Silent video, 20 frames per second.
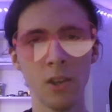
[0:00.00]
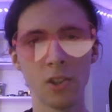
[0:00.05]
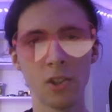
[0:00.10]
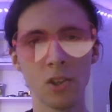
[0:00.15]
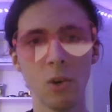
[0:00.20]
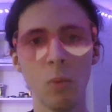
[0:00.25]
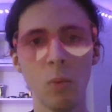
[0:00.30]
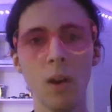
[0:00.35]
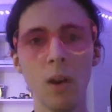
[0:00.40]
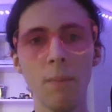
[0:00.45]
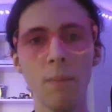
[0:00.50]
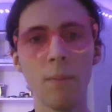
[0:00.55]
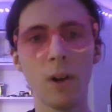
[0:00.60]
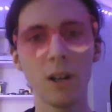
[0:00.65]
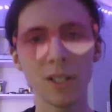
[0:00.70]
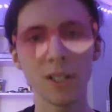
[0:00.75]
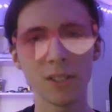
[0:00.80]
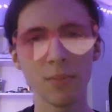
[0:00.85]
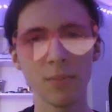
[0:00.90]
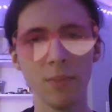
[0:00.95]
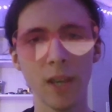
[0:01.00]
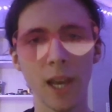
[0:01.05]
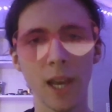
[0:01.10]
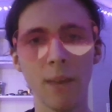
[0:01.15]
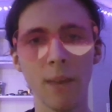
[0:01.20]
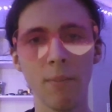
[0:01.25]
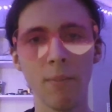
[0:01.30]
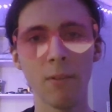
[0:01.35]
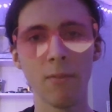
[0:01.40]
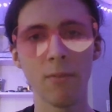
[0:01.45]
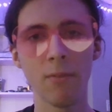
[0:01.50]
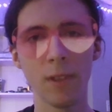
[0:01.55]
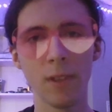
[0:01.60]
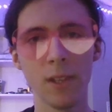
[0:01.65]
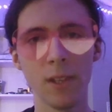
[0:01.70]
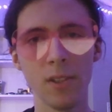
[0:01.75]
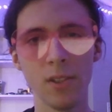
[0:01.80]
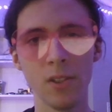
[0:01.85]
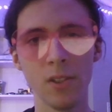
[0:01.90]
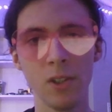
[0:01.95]
So what possibly happened for
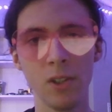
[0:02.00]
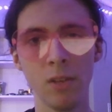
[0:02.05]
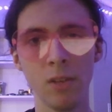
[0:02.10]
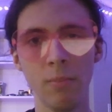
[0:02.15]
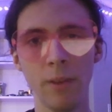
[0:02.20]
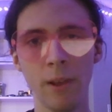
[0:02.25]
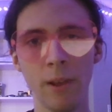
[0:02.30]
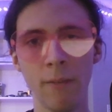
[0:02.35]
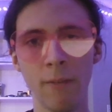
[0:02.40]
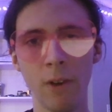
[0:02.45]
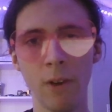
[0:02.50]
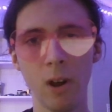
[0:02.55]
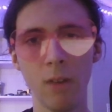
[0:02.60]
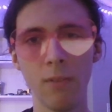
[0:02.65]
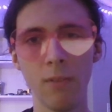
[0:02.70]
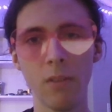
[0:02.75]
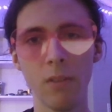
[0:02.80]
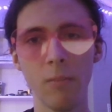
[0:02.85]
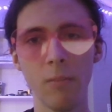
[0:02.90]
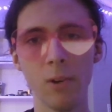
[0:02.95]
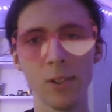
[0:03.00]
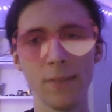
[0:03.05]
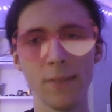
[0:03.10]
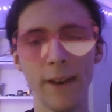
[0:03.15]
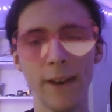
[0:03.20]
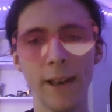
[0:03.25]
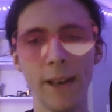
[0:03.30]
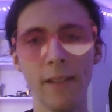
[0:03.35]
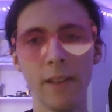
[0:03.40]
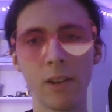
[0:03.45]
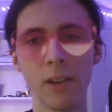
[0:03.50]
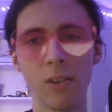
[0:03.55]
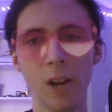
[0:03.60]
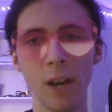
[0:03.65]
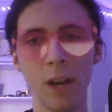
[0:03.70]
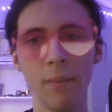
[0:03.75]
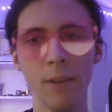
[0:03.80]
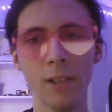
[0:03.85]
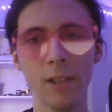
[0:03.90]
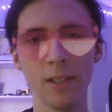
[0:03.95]
these two to be involved in the most violent
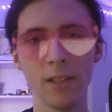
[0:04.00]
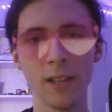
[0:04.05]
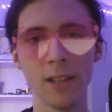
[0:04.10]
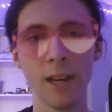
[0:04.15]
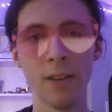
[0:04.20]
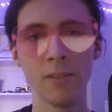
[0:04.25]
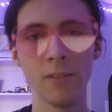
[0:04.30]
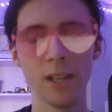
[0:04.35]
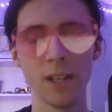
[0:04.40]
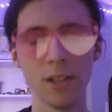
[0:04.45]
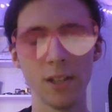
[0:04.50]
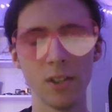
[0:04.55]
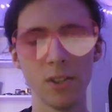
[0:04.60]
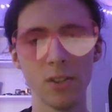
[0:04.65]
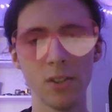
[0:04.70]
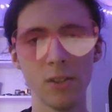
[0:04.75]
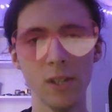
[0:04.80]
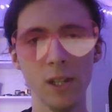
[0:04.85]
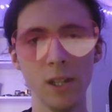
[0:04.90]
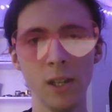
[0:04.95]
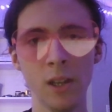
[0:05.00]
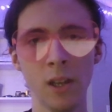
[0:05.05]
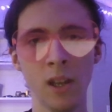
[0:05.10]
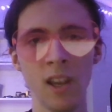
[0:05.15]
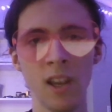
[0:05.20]
crime in the town's history?